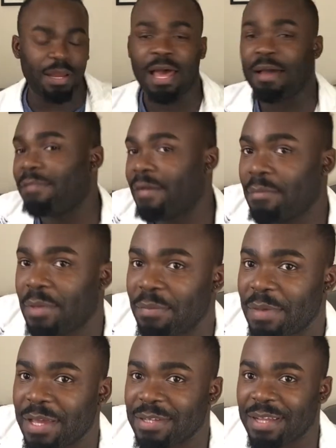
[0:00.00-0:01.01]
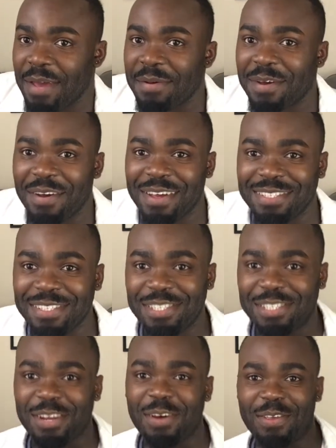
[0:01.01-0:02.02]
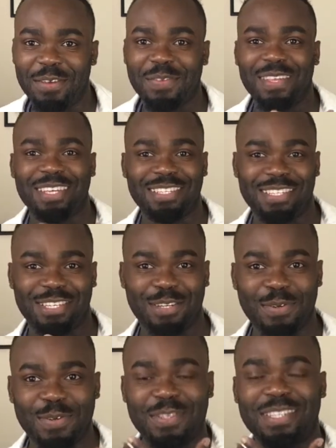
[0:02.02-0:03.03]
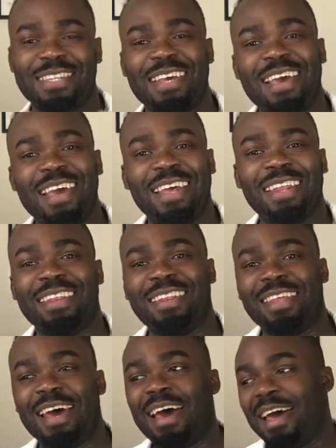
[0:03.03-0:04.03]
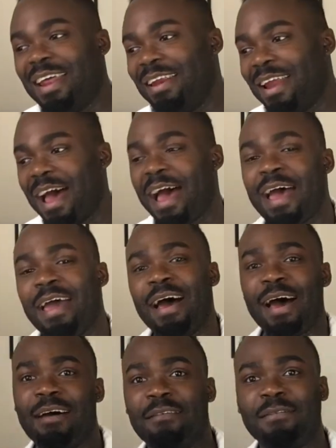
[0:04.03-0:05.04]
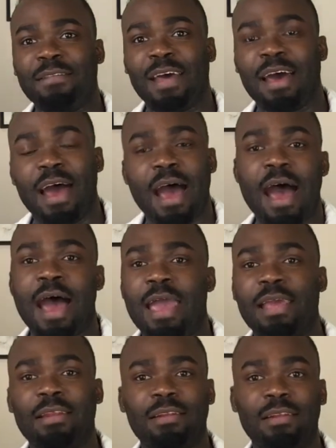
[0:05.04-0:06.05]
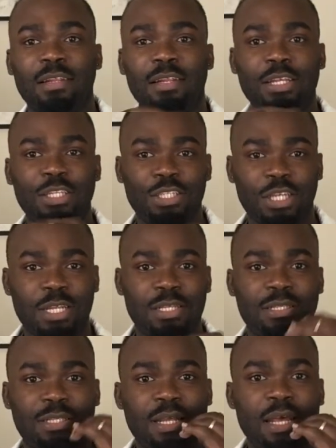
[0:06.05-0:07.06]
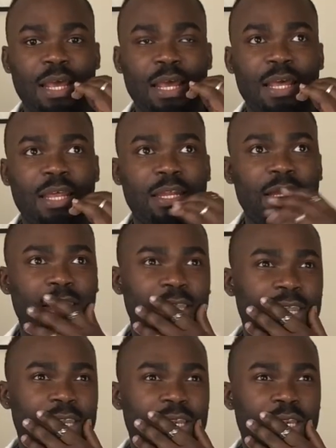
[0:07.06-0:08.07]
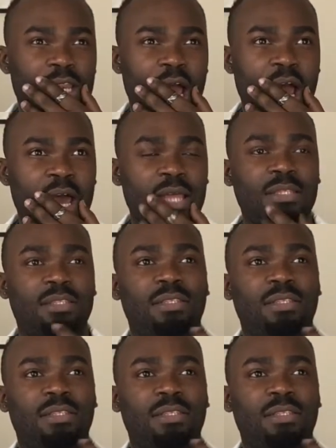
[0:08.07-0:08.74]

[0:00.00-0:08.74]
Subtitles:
laugh at me because I'm going to show you these shoes that I have that I legit did not.